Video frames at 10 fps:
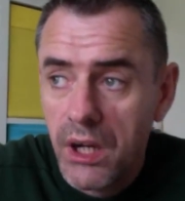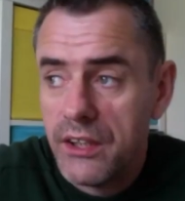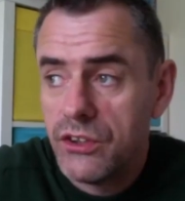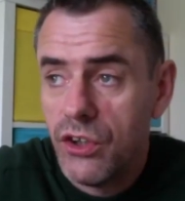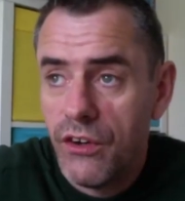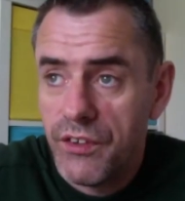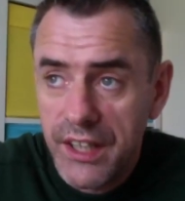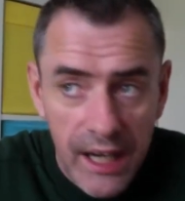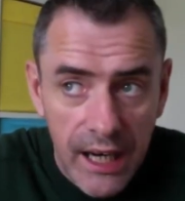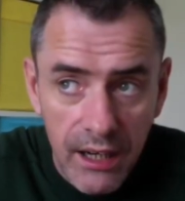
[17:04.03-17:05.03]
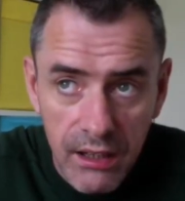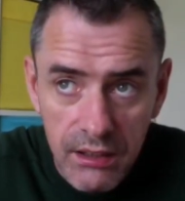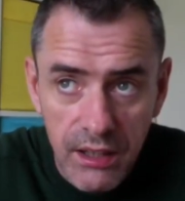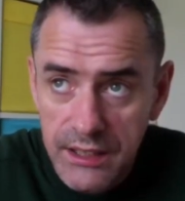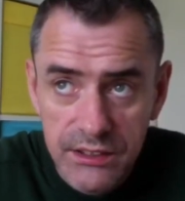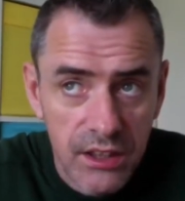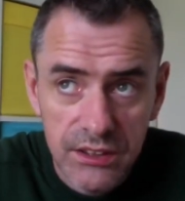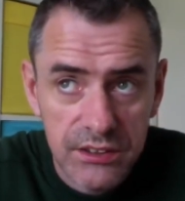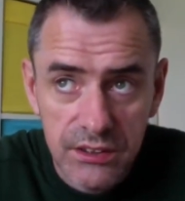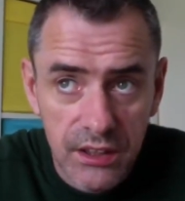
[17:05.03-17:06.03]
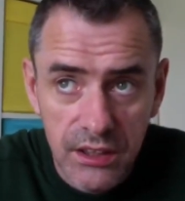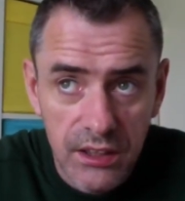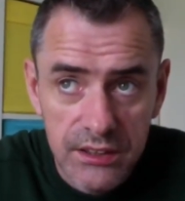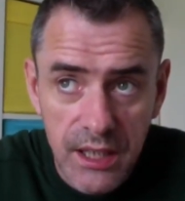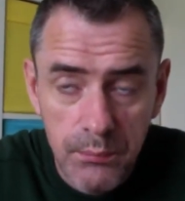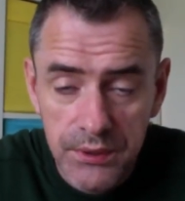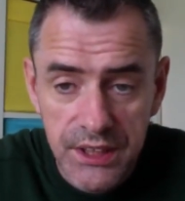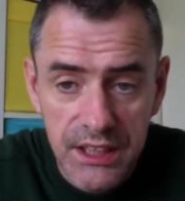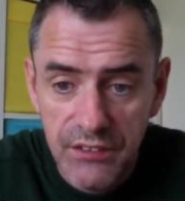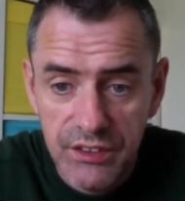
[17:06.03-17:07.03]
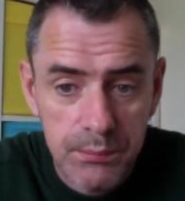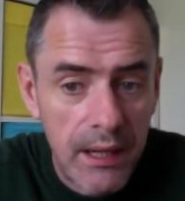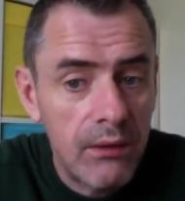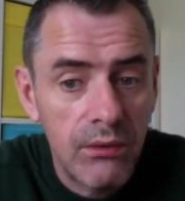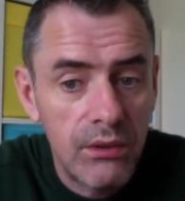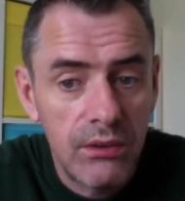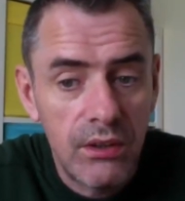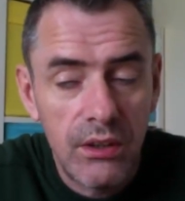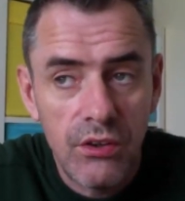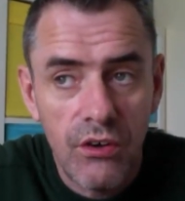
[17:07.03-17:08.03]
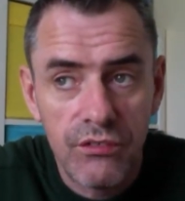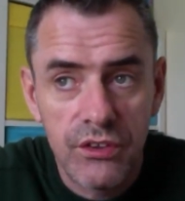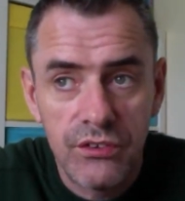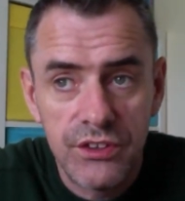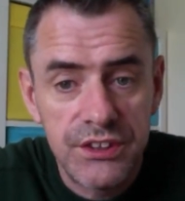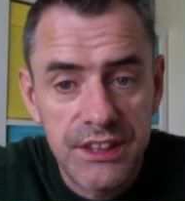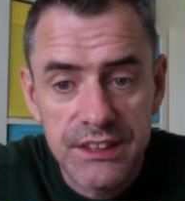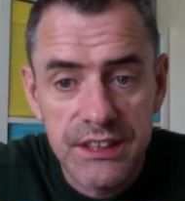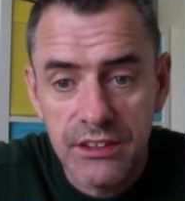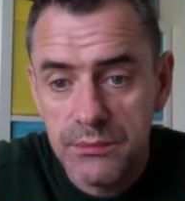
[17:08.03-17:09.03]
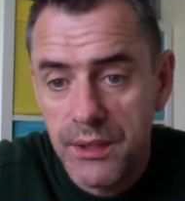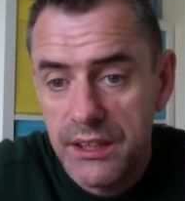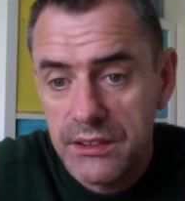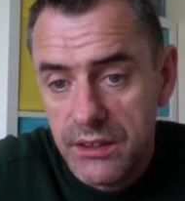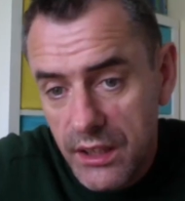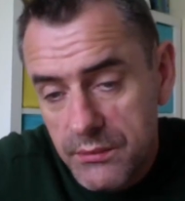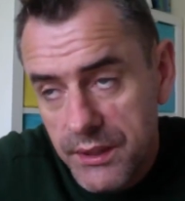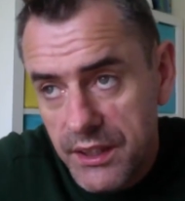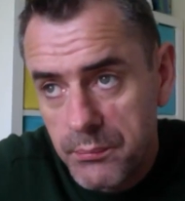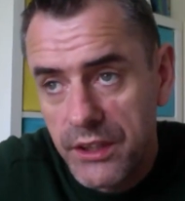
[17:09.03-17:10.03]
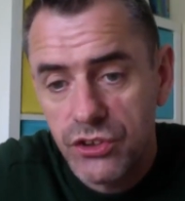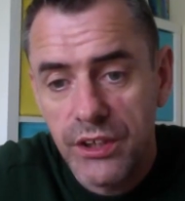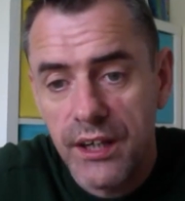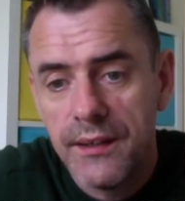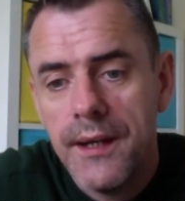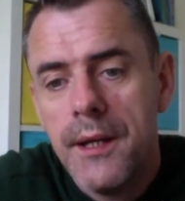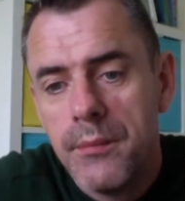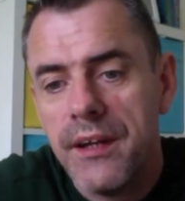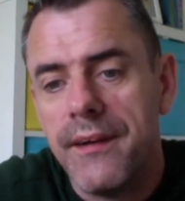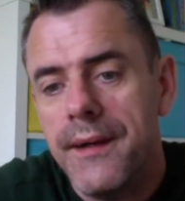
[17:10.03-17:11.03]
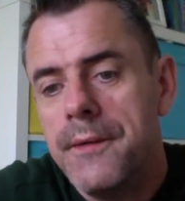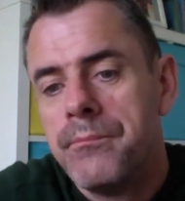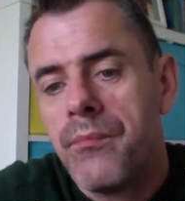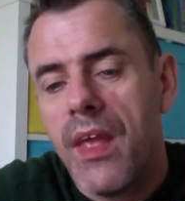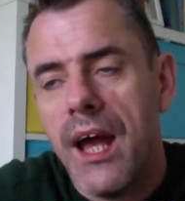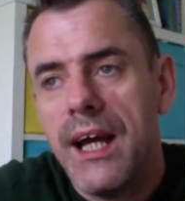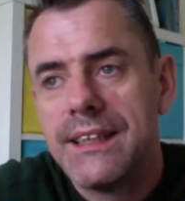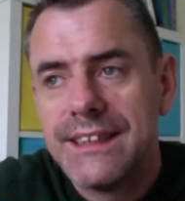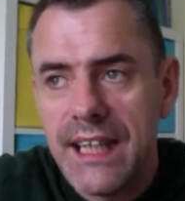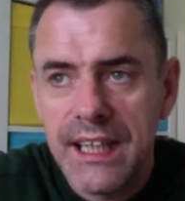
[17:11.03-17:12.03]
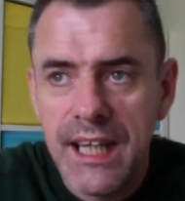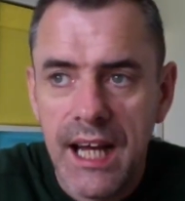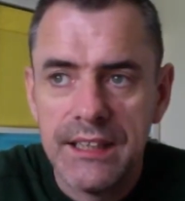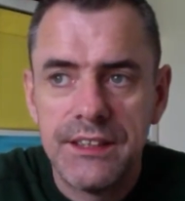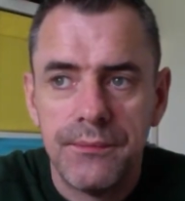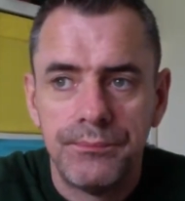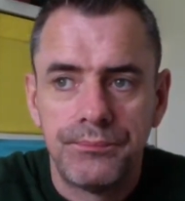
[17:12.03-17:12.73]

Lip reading: I don't know if a car has lost 10% of its power over 160,000 miles. I mean a petrol car. But yeah, second-hand,